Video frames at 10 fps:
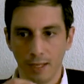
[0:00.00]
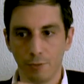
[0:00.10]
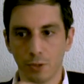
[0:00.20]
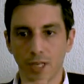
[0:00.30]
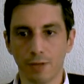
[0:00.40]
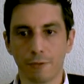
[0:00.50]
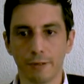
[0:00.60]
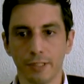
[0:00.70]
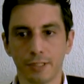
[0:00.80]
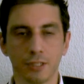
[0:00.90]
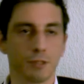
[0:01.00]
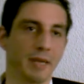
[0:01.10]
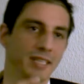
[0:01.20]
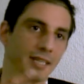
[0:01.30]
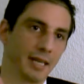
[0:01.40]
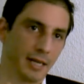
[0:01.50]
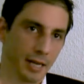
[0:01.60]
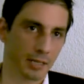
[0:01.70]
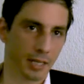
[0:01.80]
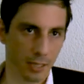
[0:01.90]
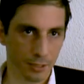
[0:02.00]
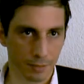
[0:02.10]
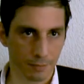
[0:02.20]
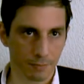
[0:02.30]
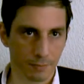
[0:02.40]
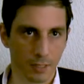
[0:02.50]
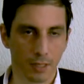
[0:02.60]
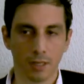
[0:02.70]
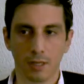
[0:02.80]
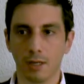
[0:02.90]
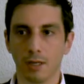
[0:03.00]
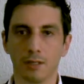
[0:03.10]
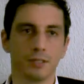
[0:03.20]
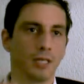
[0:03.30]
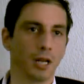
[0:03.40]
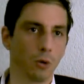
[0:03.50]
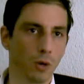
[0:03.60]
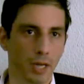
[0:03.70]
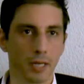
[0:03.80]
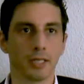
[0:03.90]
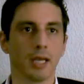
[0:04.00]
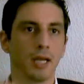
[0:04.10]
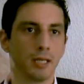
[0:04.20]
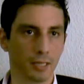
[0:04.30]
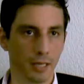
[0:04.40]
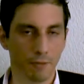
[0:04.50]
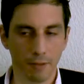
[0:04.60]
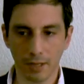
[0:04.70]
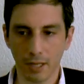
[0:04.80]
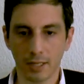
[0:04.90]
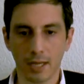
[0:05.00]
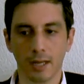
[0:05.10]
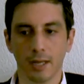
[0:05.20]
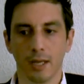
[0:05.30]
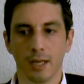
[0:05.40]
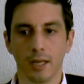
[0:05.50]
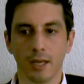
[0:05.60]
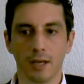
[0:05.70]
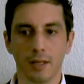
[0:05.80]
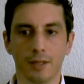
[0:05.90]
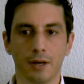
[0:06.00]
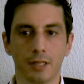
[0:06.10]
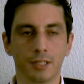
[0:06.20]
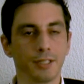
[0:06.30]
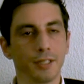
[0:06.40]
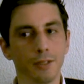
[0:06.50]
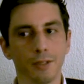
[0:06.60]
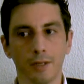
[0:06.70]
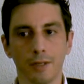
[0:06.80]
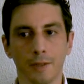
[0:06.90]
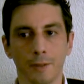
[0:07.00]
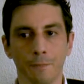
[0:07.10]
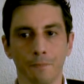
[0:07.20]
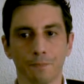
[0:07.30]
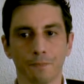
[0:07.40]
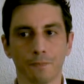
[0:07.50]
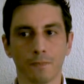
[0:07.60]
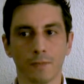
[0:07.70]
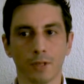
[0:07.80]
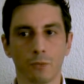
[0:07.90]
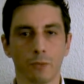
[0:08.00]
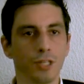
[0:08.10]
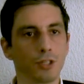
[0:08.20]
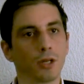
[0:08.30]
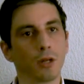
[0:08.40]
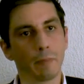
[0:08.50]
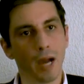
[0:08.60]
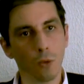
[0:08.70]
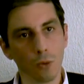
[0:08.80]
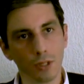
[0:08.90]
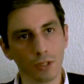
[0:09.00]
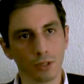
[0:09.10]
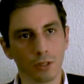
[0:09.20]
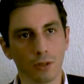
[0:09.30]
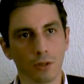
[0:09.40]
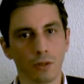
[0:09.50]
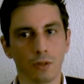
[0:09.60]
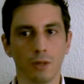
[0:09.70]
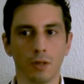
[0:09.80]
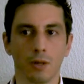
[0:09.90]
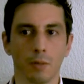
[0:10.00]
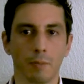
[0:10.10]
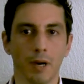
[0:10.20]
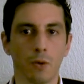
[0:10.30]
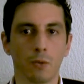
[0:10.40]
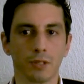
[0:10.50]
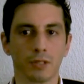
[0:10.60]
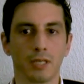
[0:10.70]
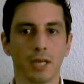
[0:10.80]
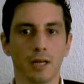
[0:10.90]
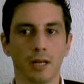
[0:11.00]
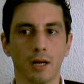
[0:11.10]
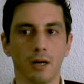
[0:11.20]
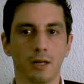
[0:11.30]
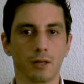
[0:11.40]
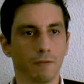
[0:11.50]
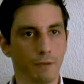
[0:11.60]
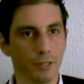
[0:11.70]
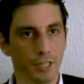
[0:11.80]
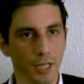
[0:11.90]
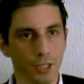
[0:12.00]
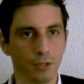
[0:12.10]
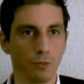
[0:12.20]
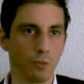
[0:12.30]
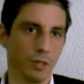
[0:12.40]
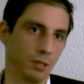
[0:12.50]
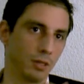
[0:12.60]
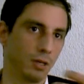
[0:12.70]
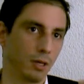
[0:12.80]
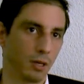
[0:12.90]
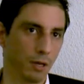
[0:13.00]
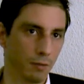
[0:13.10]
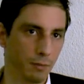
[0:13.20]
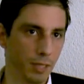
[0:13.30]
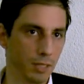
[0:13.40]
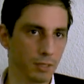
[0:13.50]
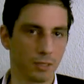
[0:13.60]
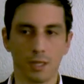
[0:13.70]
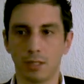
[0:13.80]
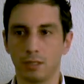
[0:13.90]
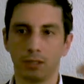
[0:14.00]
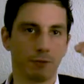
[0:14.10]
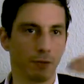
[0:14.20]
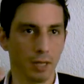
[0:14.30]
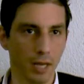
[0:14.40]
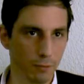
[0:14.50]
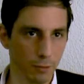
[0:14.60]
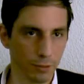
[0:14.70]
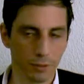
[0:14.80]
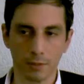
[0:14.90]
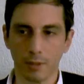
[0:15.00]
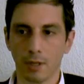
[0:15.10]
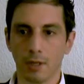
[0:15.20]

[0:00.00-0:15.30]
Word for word: if you take, for instance, Mexican cartels, uh, the Sinaloa cartels and everything like that, uh, there are still um, regional powers or powers that are in confrontation with the government at different levels